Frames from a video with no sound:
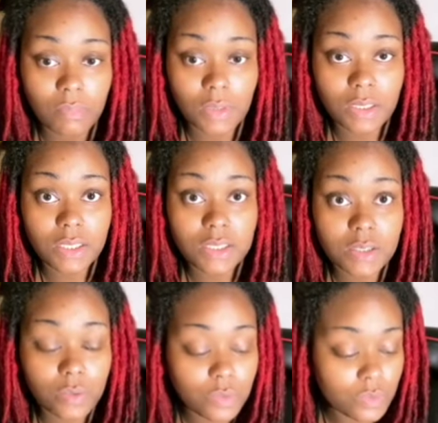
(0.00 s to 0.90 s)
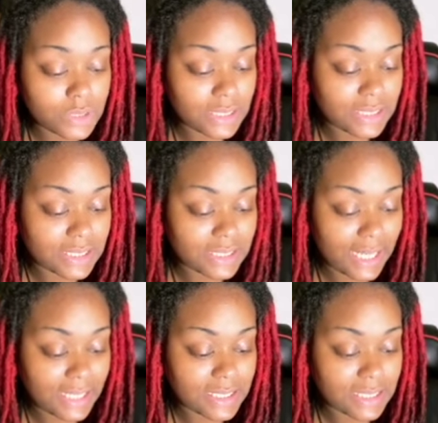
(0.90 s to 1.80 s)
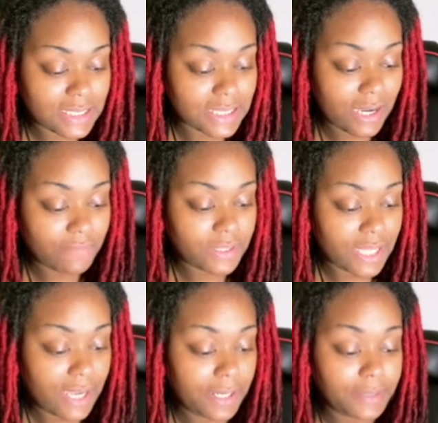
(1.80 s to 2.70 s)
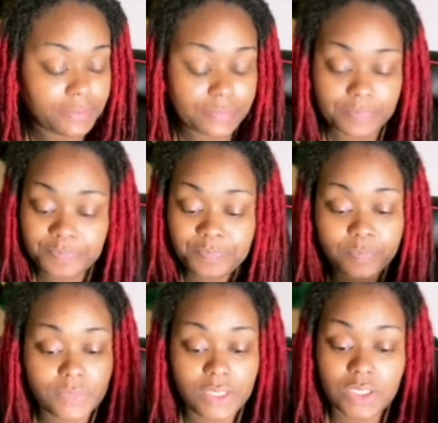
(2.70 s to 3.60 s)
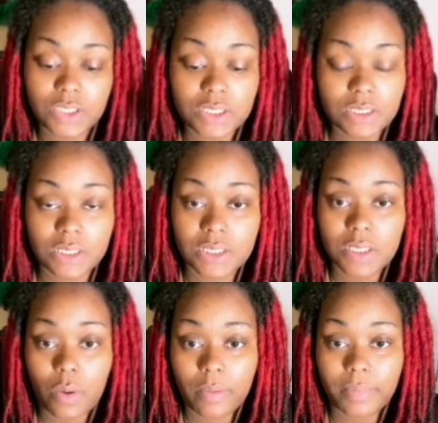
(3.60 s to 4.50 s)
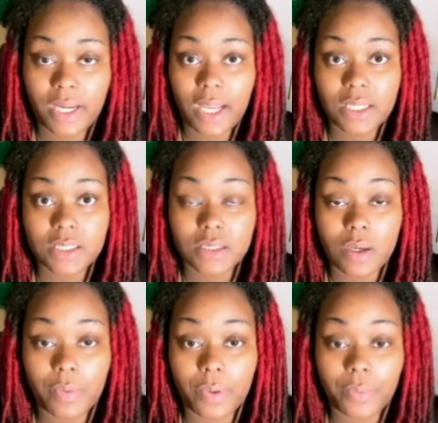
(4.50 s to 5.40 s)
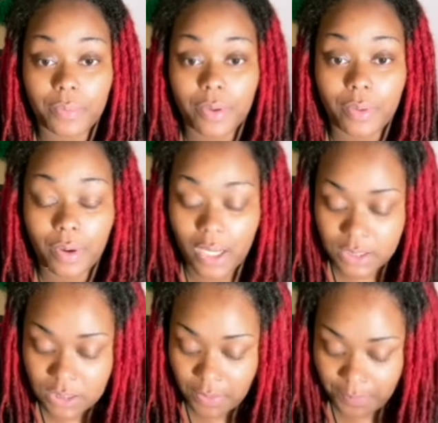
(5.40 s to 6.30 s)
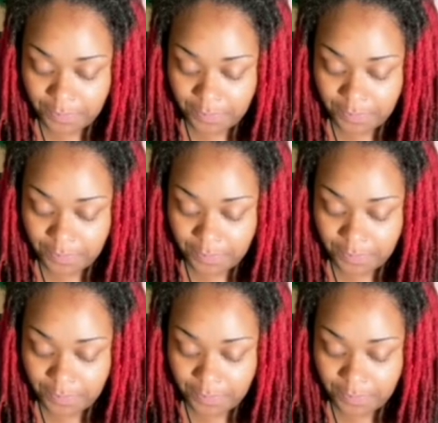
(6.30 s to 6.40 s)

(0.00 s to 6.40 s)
These schools, these states, these everything. It's going bananas. It's going real crazy.